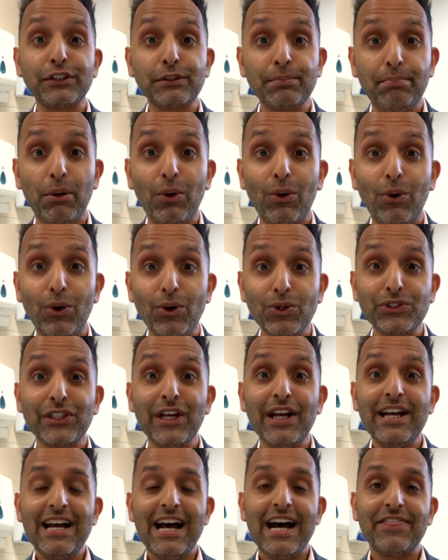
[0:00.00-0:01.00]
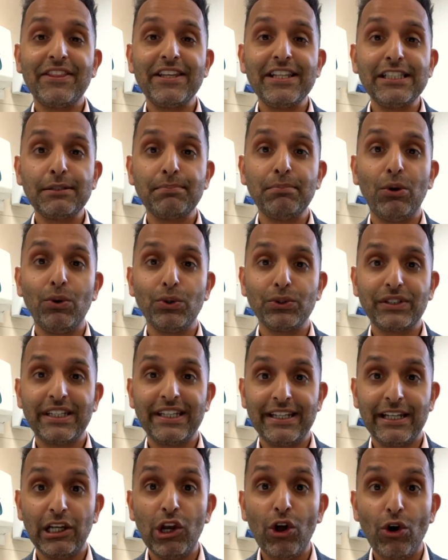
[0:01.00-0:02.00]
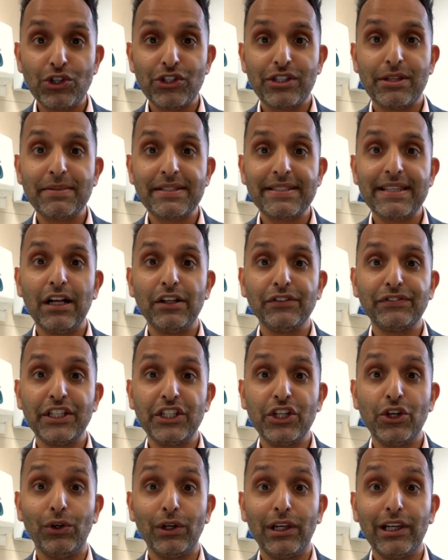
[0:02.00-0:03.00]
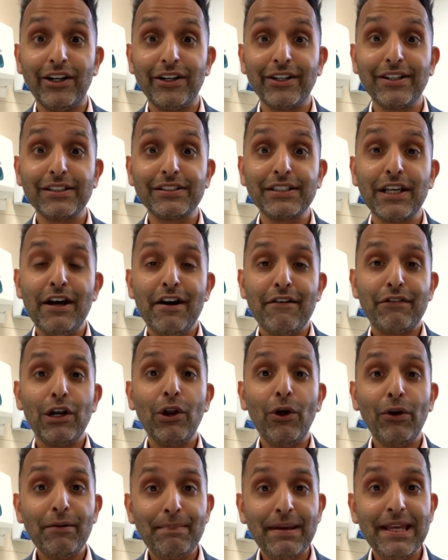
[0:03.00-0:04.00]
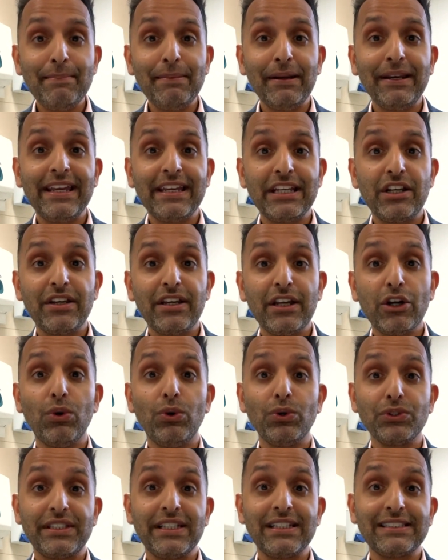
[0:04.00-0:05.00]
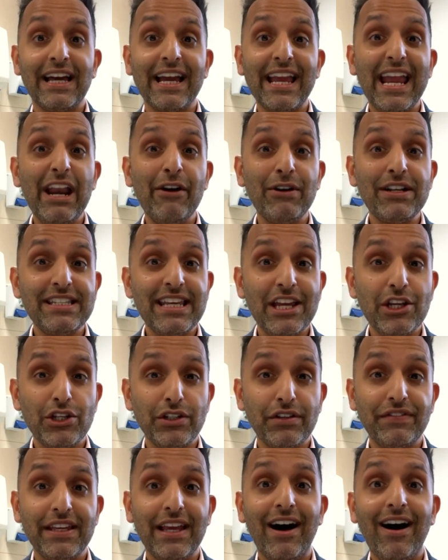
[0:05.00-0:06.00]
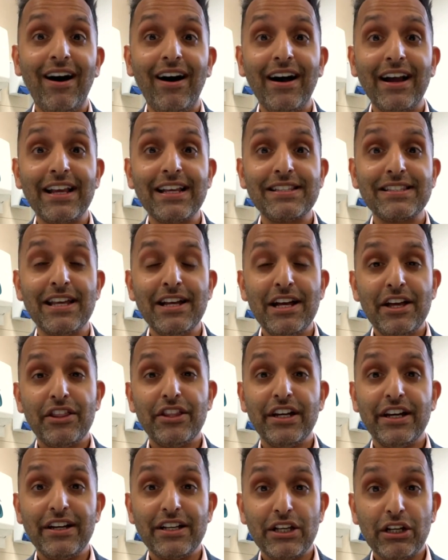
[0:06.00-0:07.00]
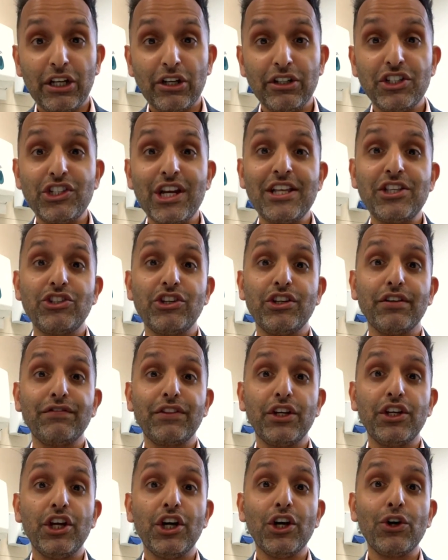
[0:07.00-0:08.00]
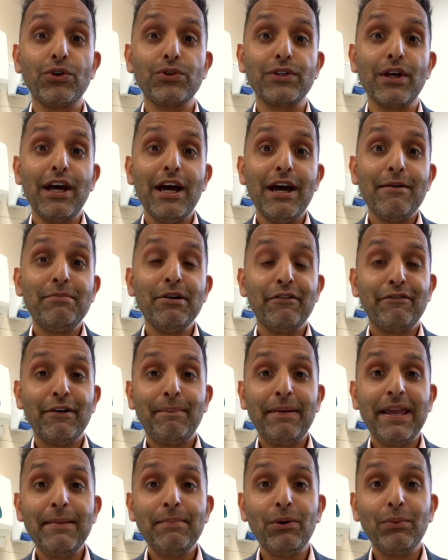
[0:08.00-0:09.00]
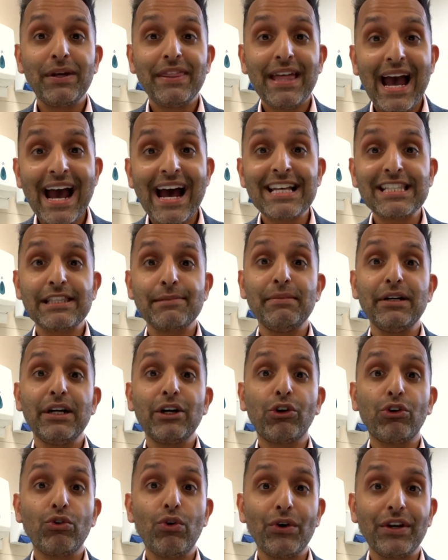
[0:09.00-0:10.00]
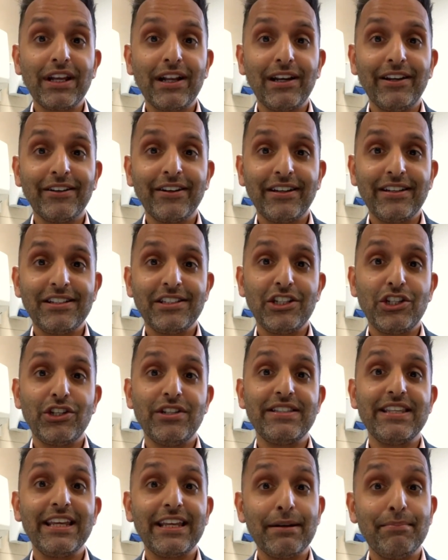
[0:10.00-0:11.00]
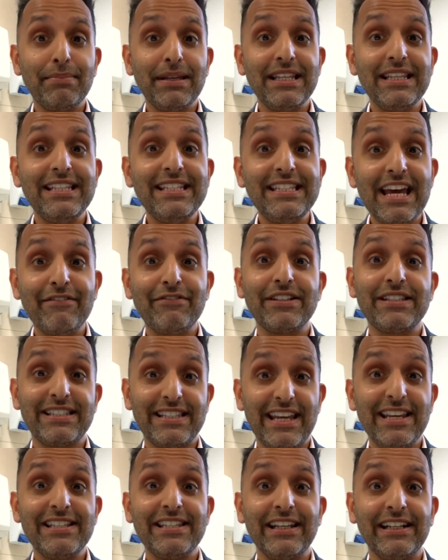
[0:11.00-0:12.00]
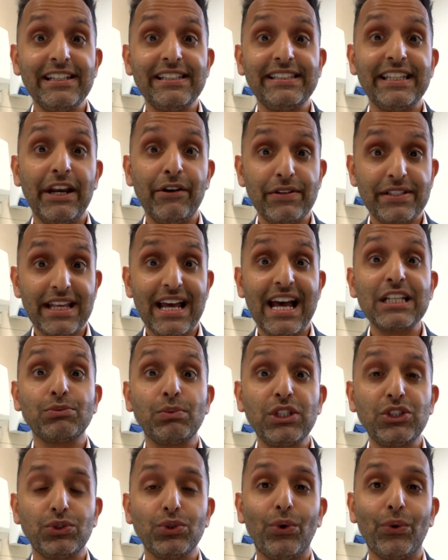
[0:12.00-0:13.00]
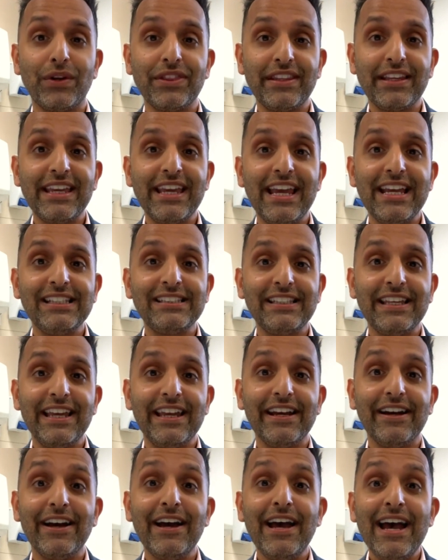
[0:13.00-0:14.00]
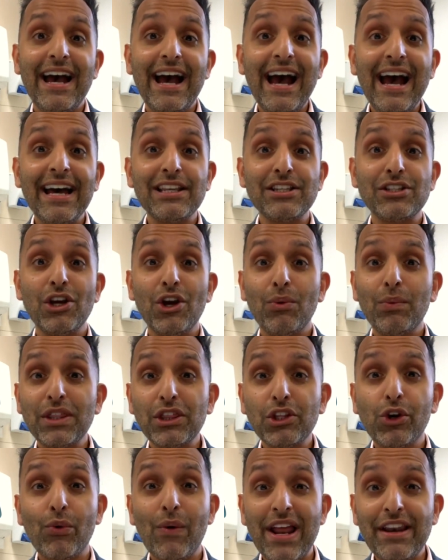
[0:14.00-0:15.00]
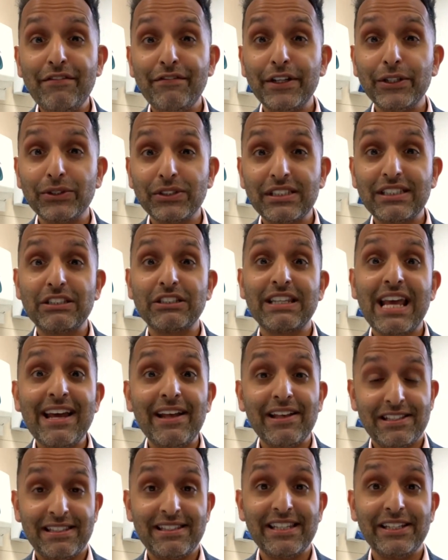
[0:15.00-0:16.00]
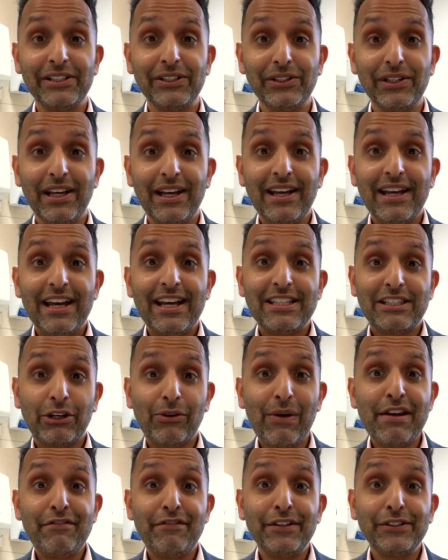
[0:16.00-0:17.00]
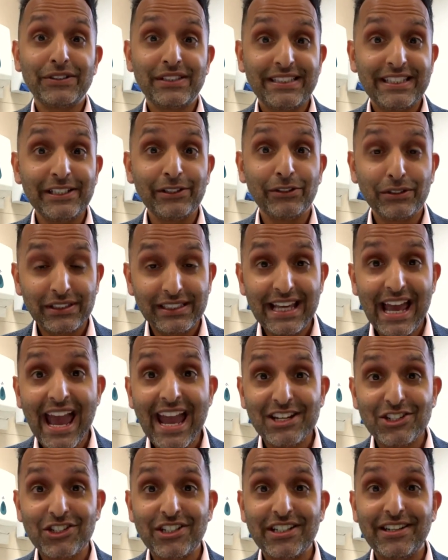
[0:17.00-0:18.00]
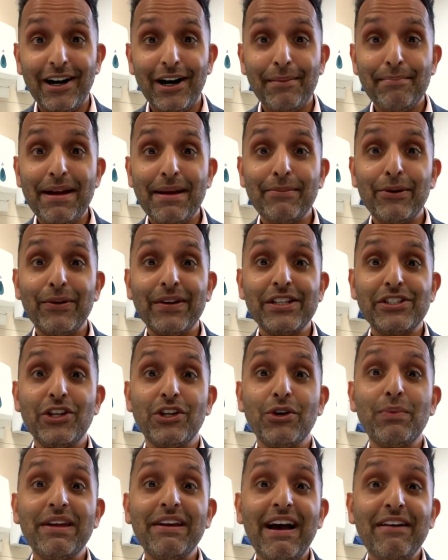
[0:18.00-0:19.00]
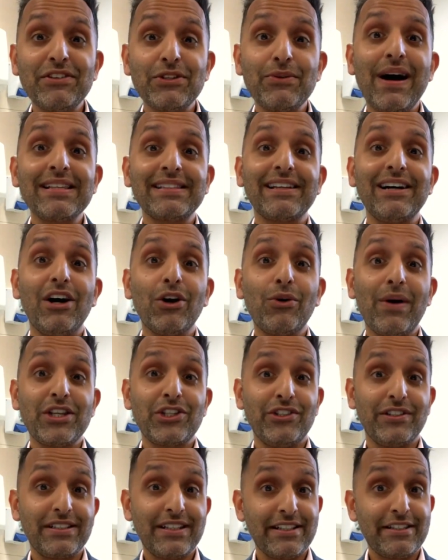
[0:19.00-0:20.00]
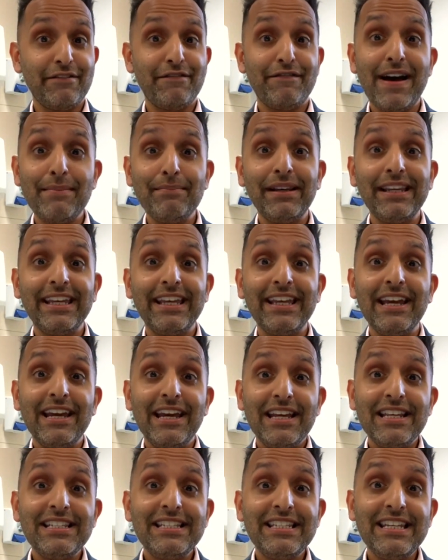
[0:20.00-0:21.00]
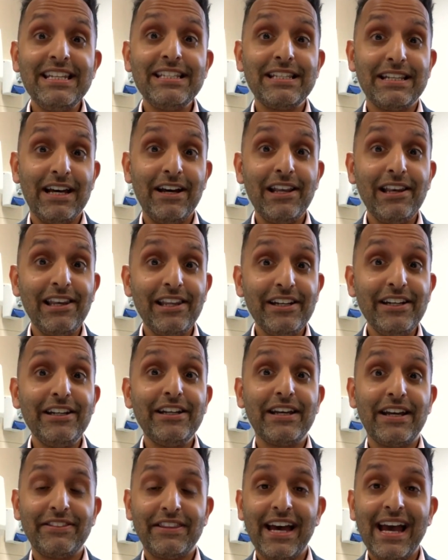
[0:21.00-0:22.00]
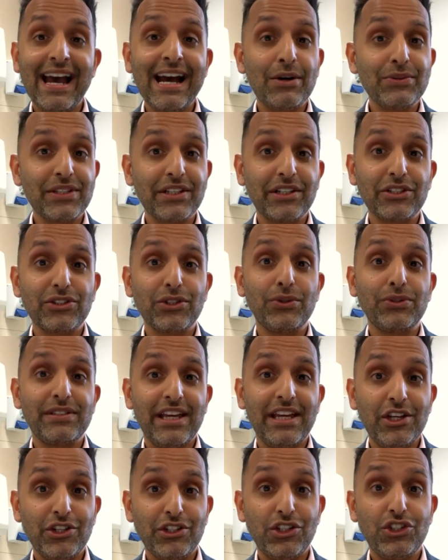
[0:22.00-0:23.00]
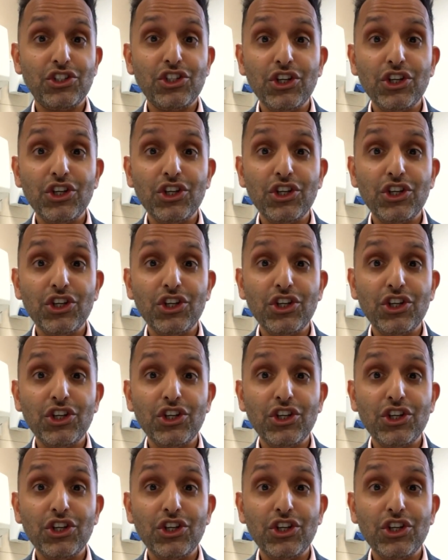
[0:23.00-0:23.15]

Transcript: spores, and these spores can lodge themselves in your lungs. For a lot of people, it can cause things like irritation of the eyes, the, the congestion of the nose. But for people with asthma, chronic lung conditions, it can be devastatingly serious, as we saw in the case here. And with Grenfell st- still, Grenfell still etched in our memories, you know, we have to ask our questions because the family did alert the Housing Association